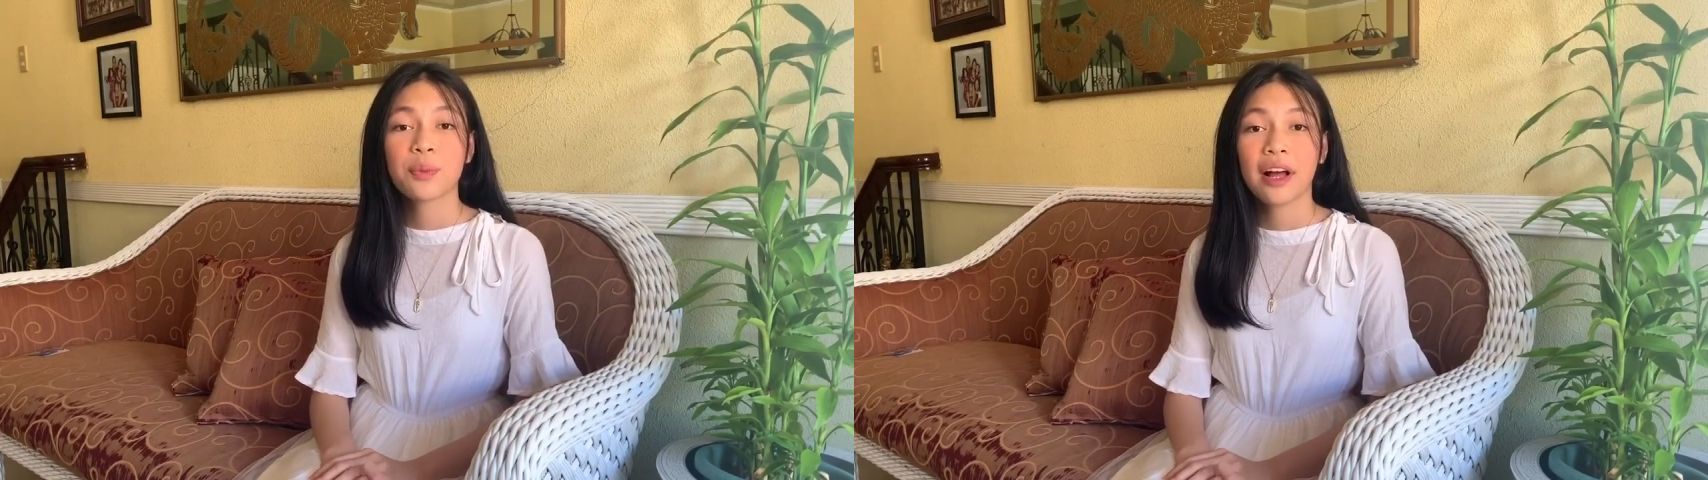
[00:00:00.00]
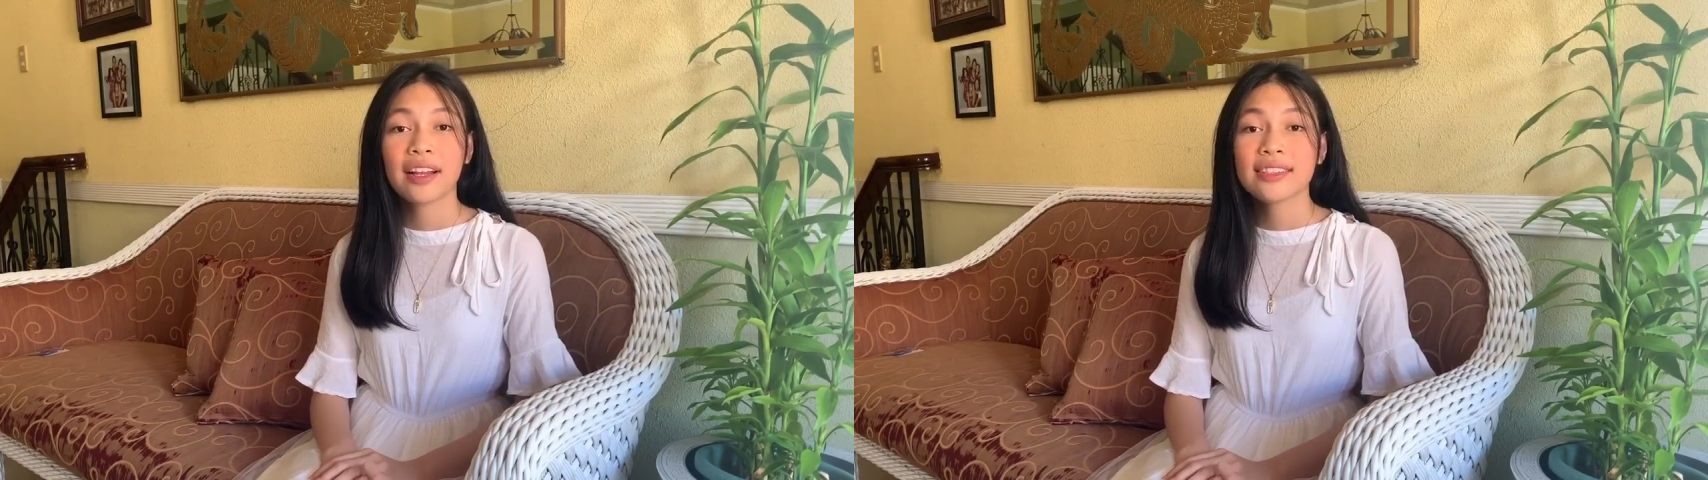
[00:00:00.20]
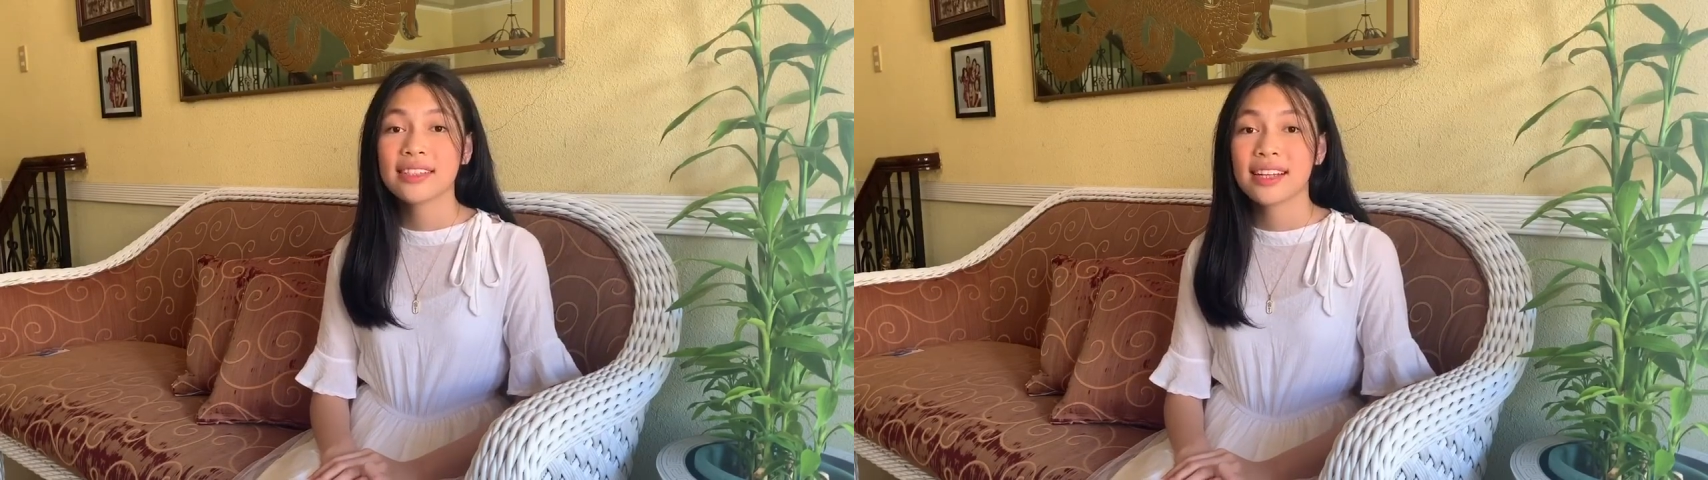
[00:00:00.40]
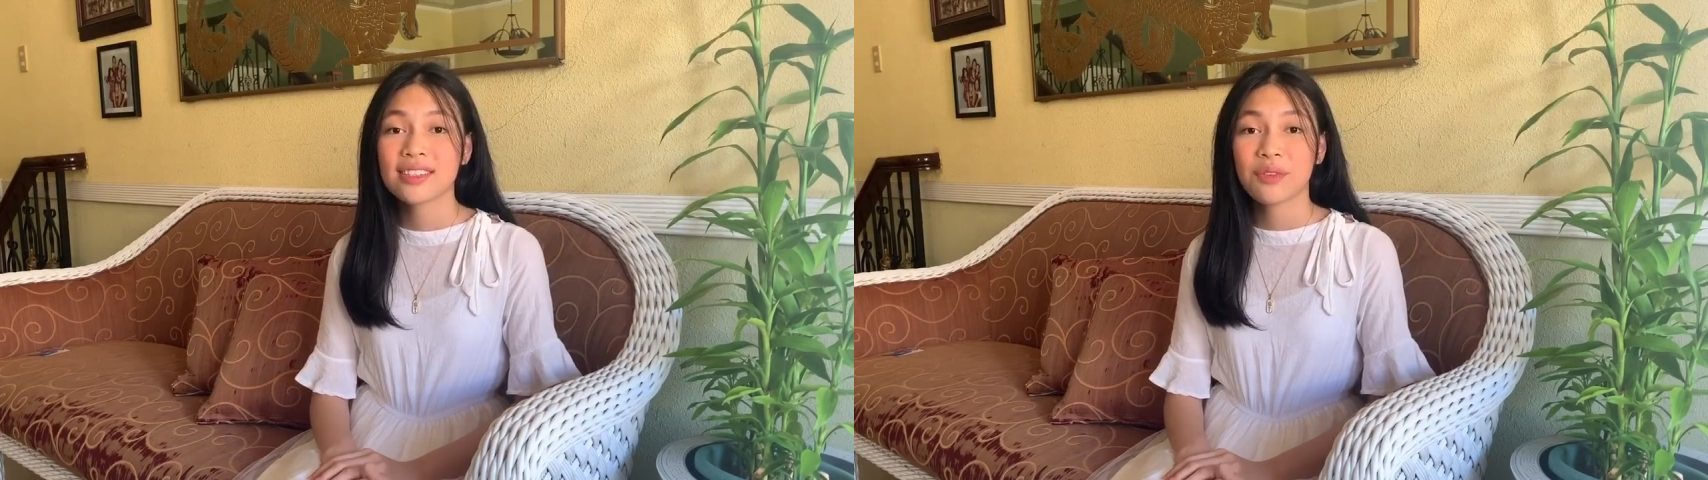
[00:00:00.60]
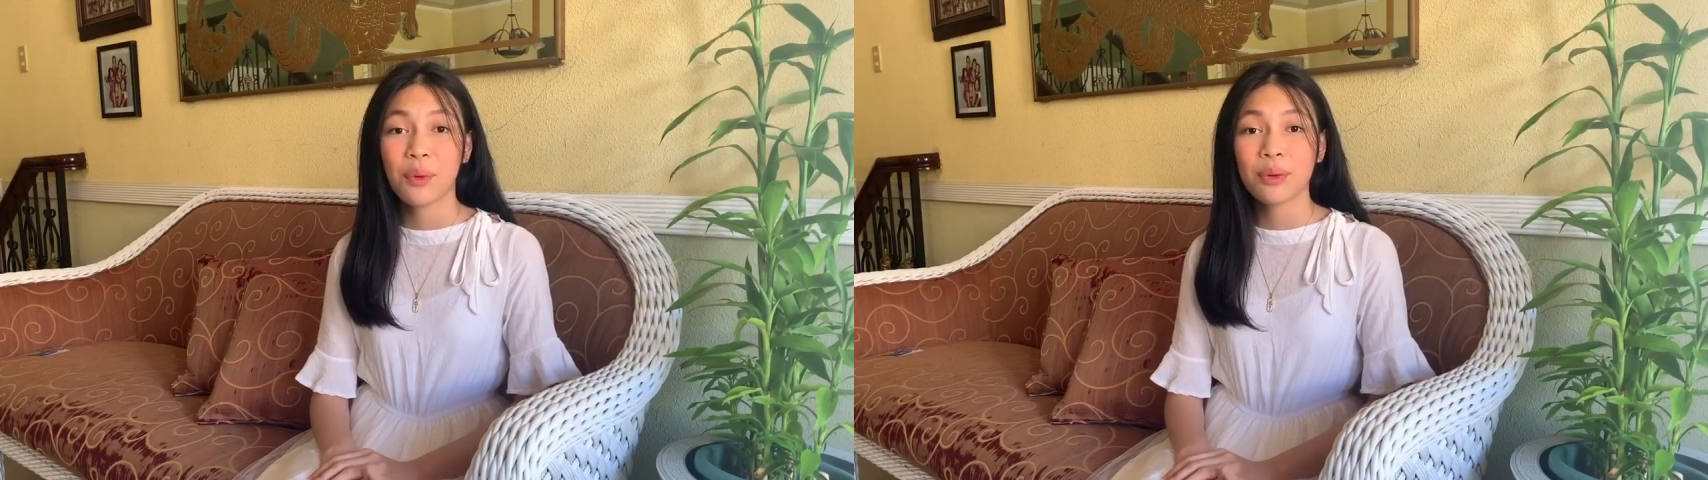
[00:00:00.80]
well as in
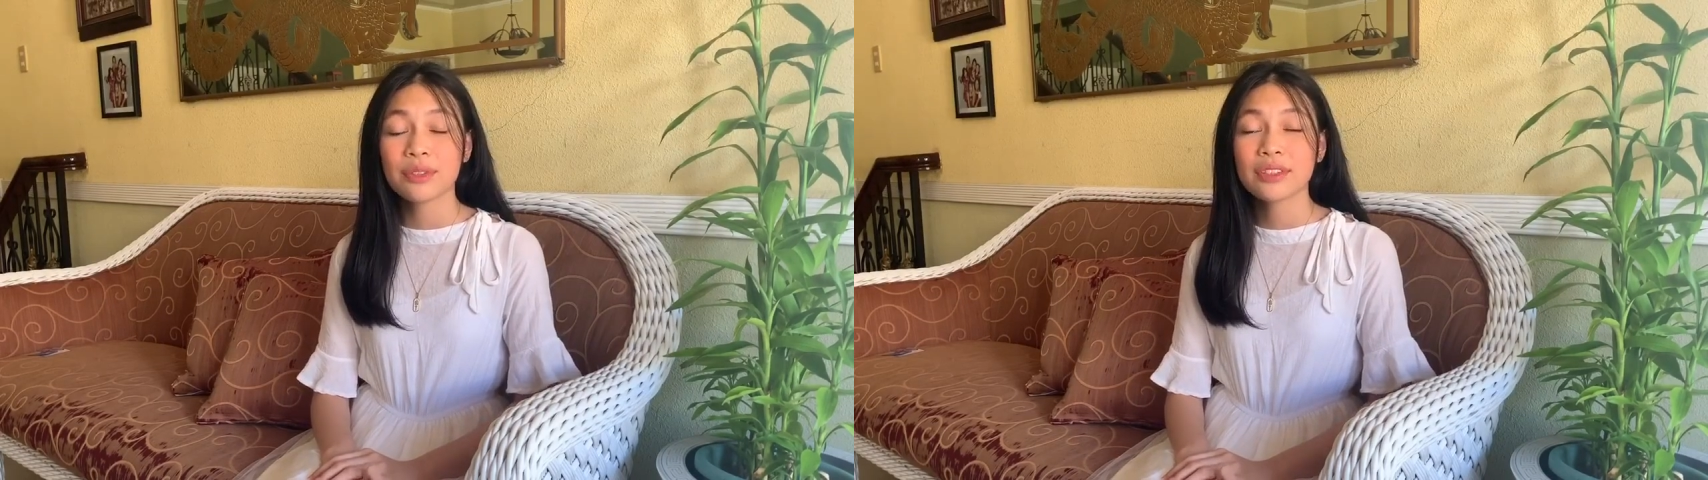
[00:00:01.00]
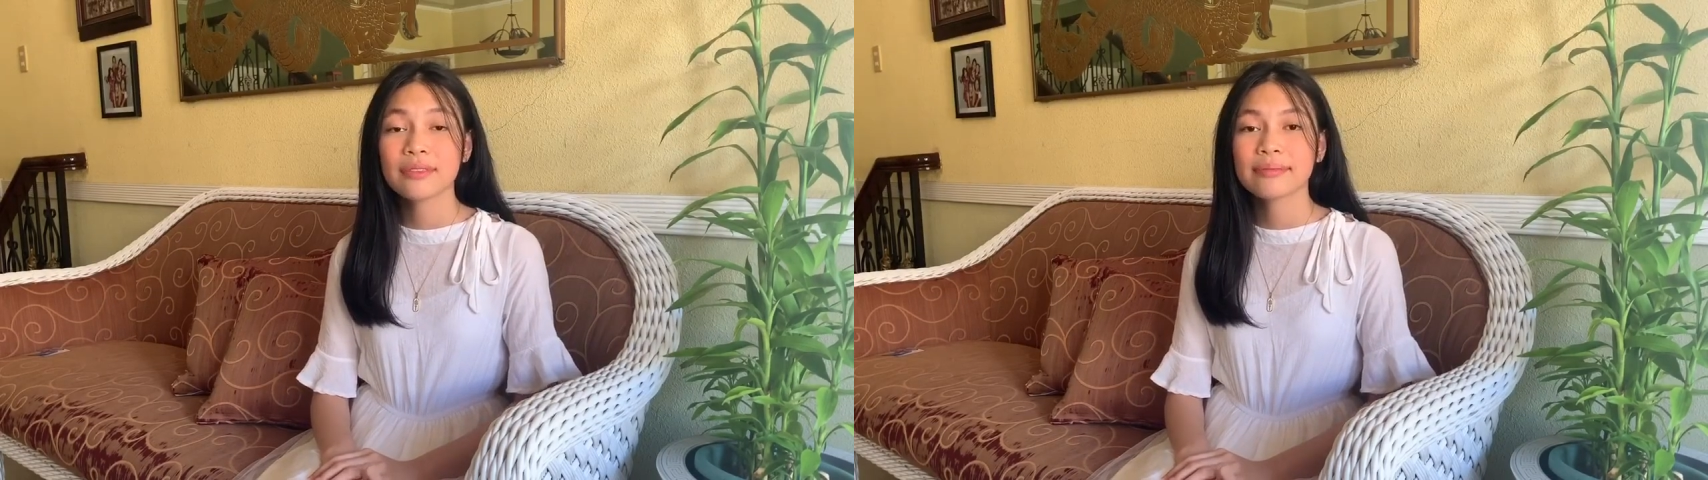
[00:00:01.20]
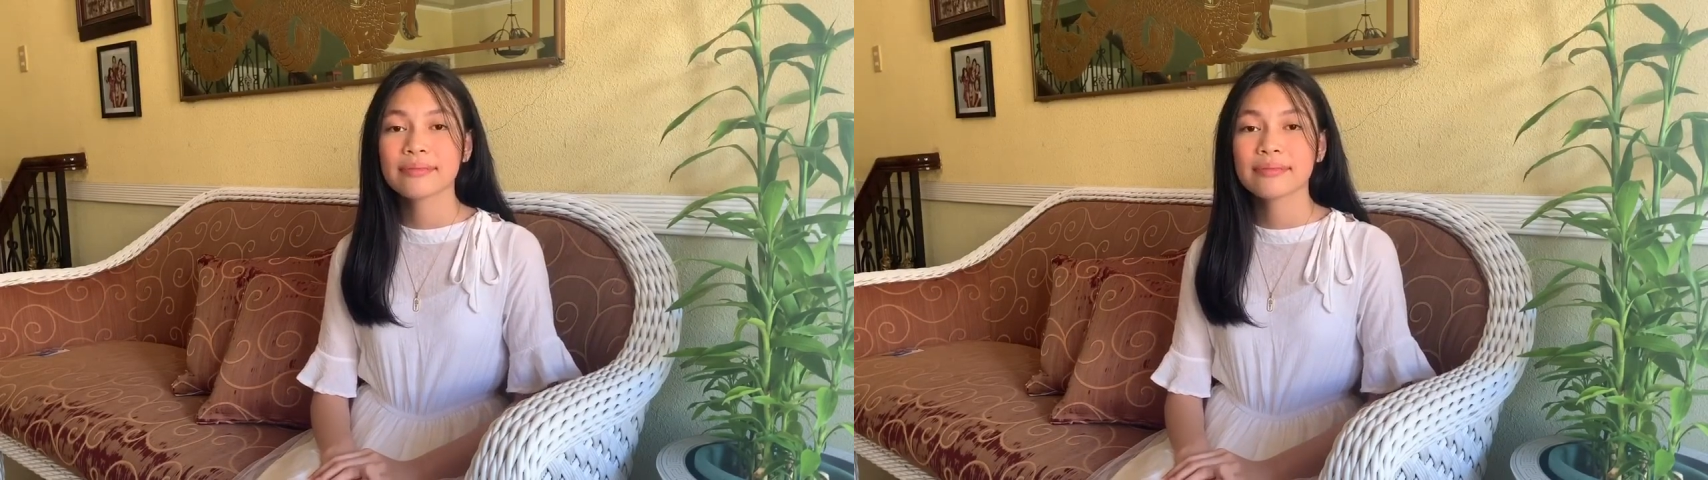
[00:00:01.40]
days of old.